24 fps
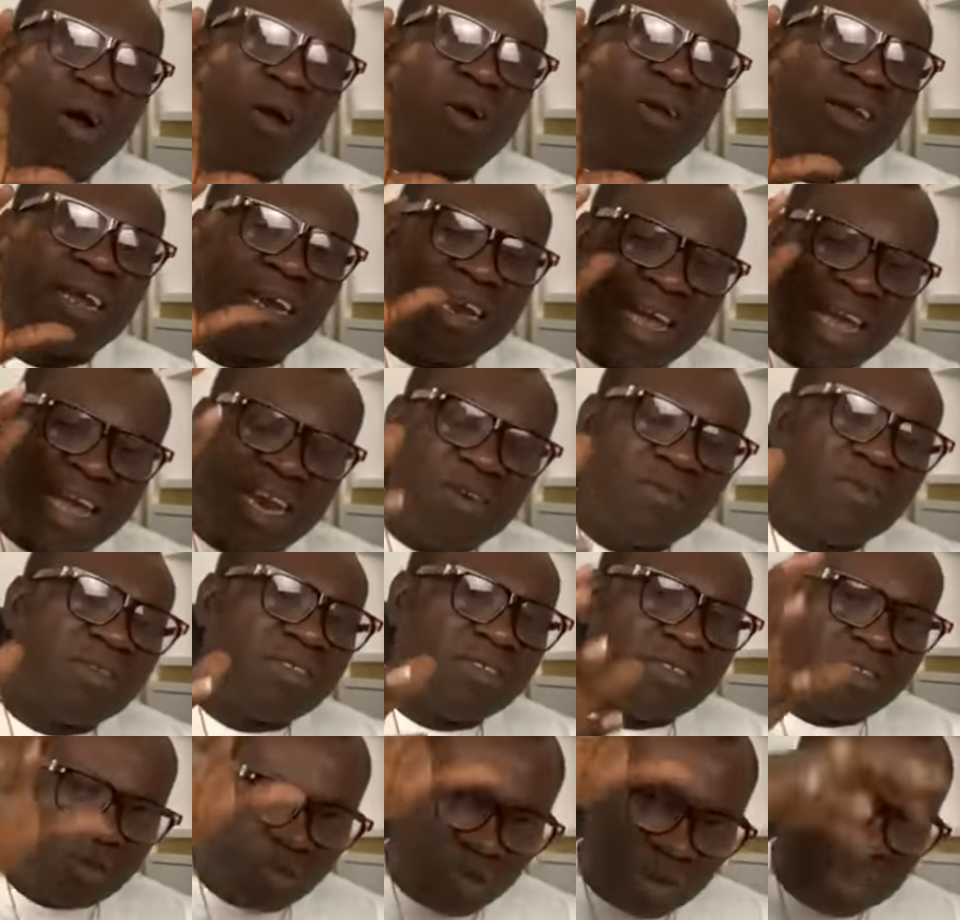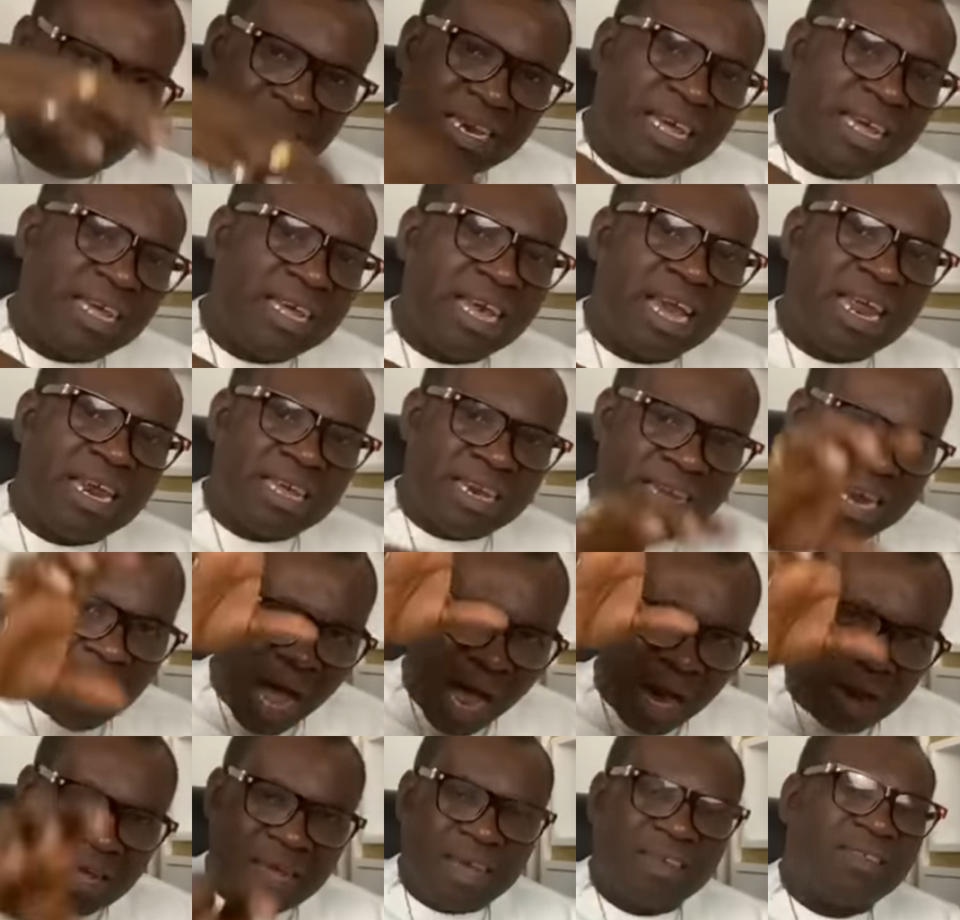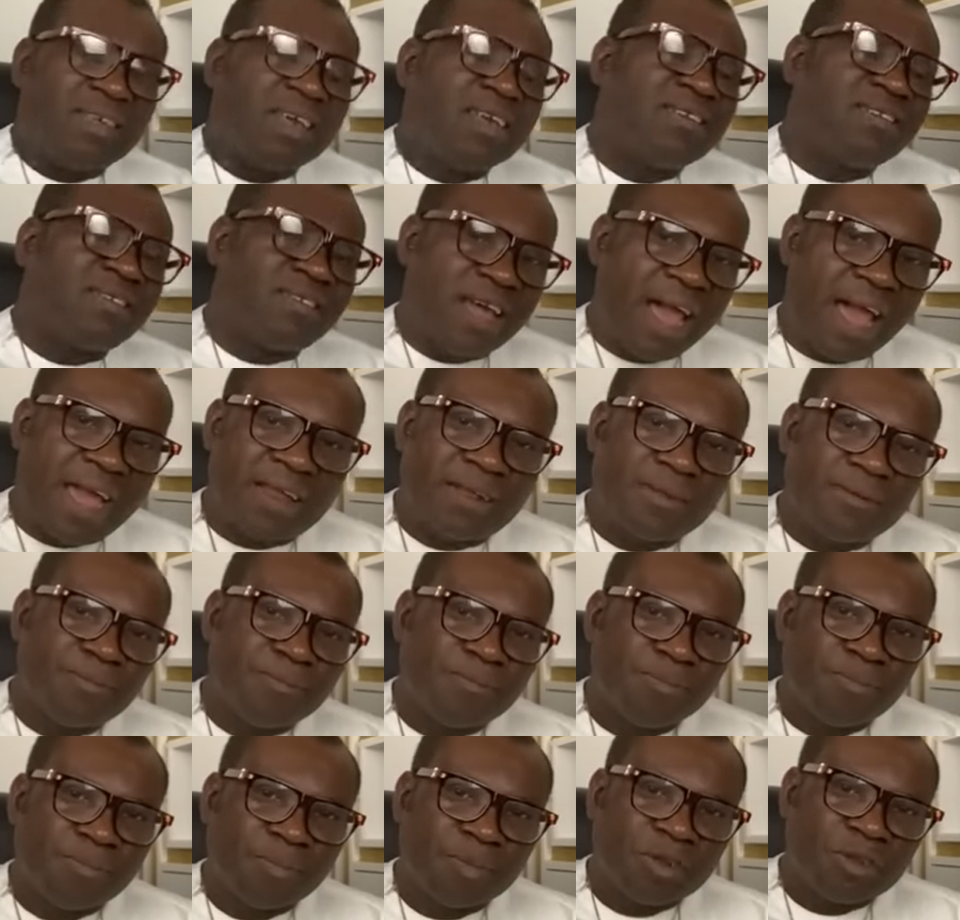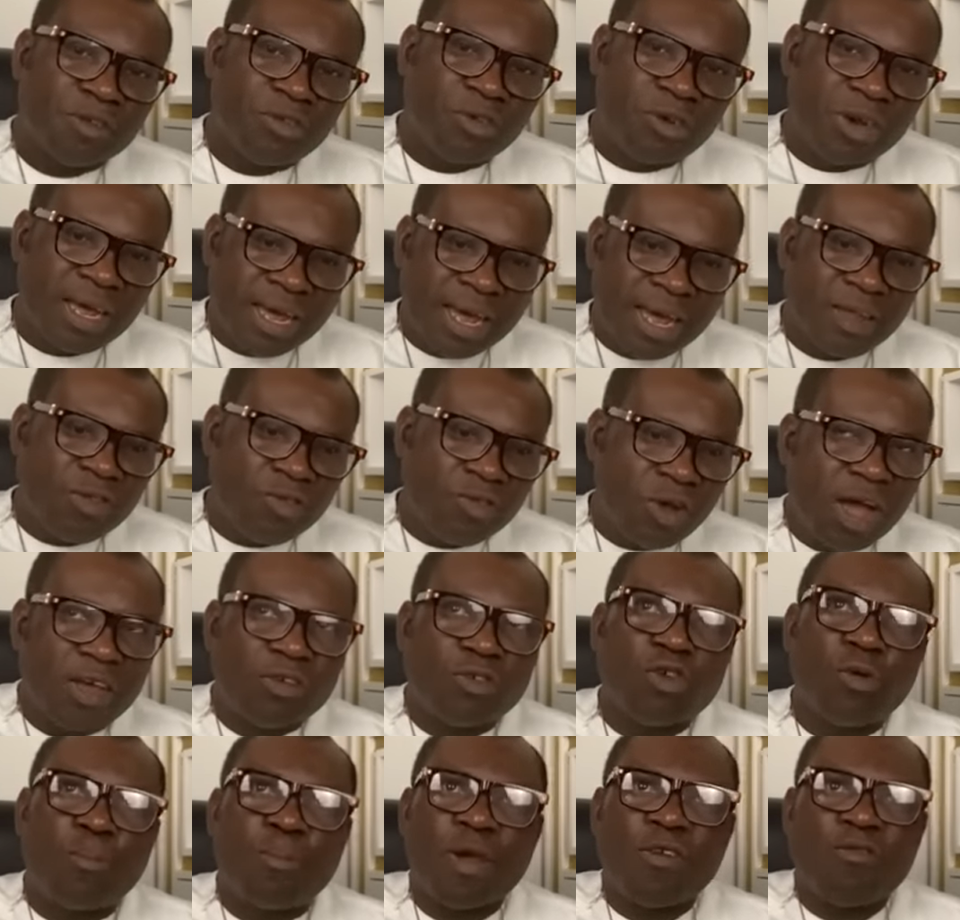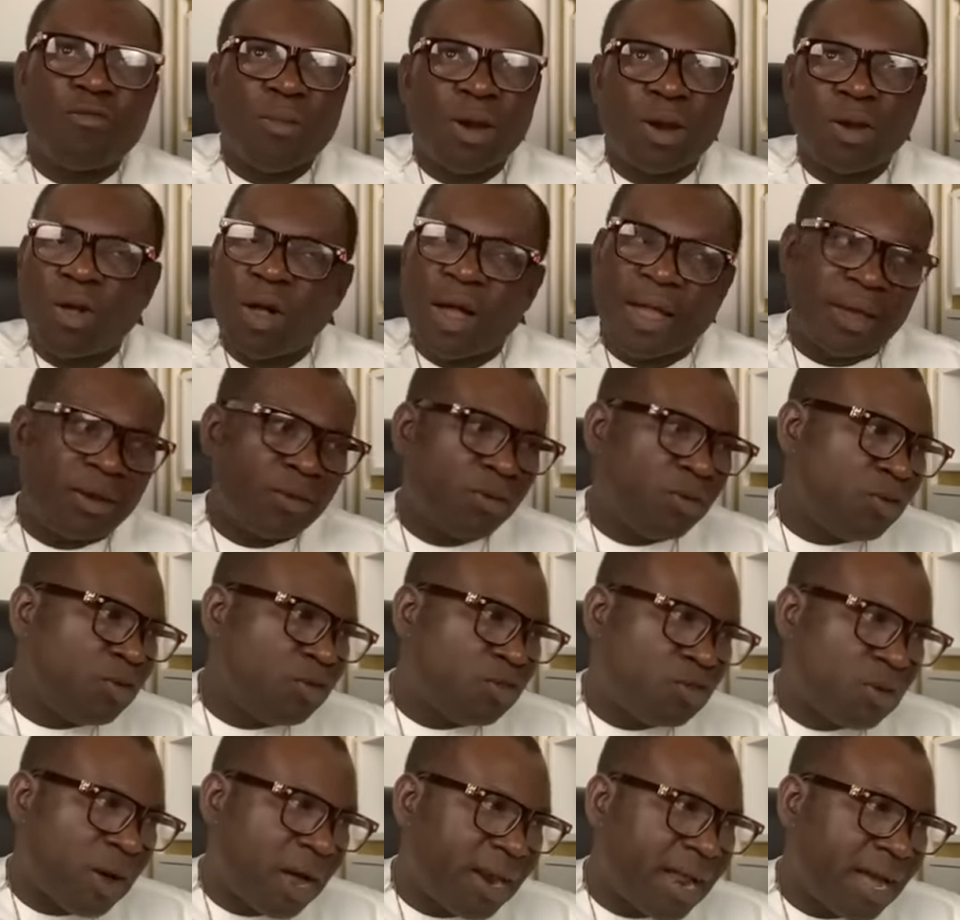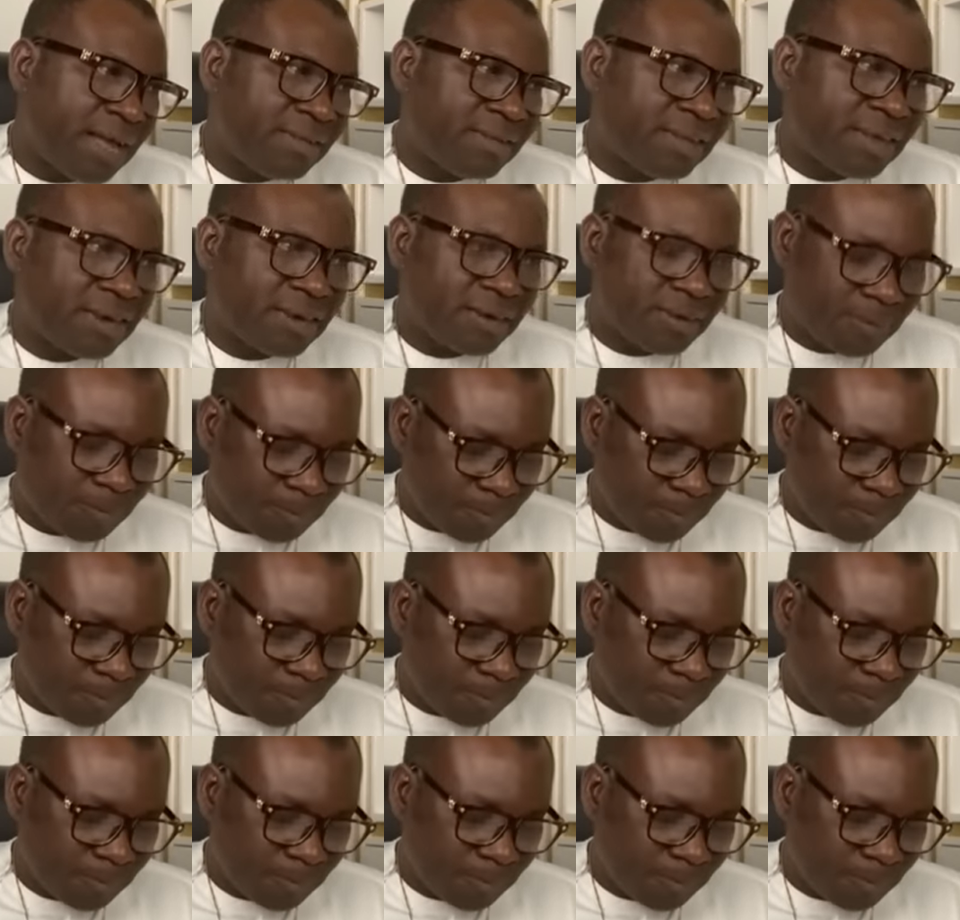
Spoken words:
all the negativities within the year and is inside. So the K2 Astro Perfume and oil, no use for that.